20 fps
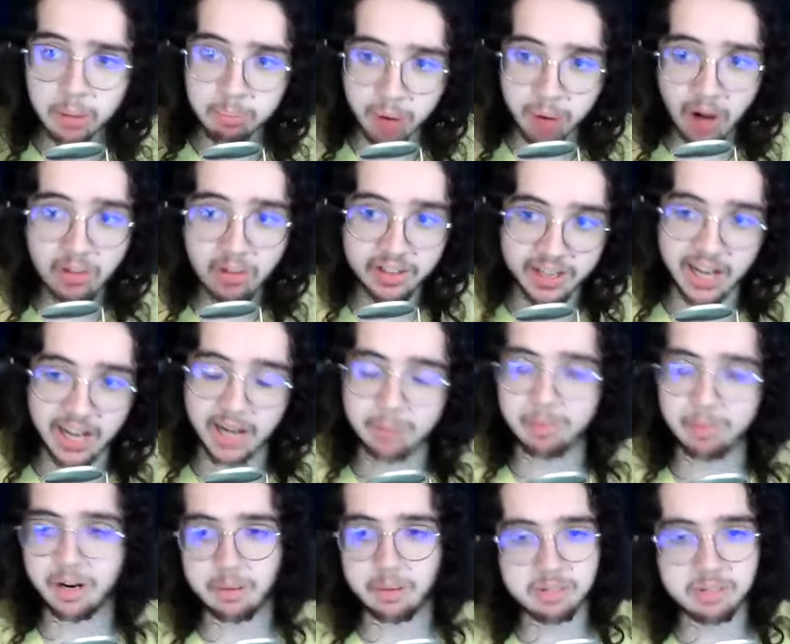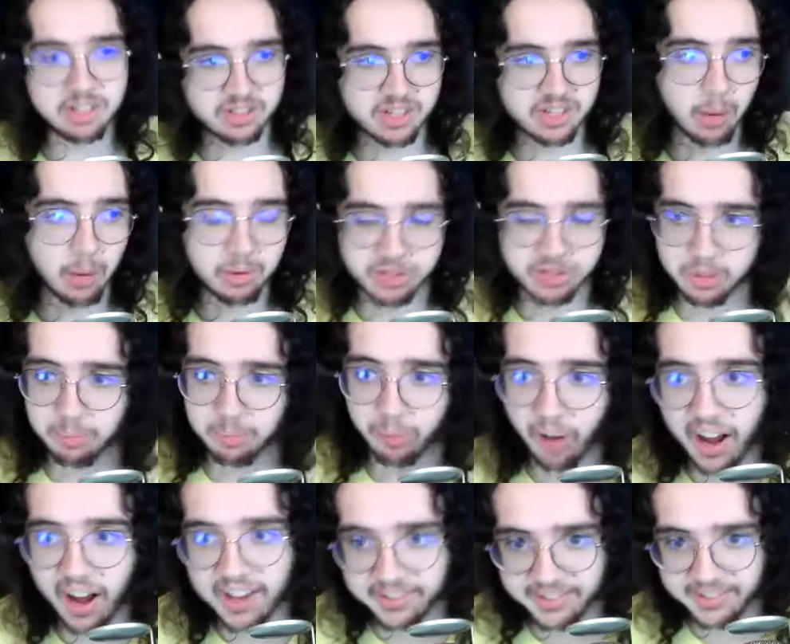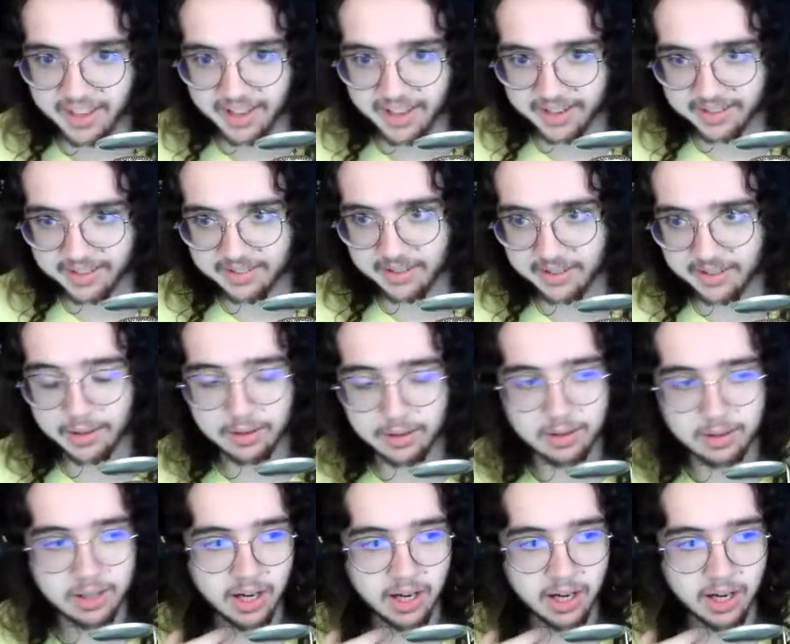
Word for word: Probably not. But I'm just I was surprised that it didn't.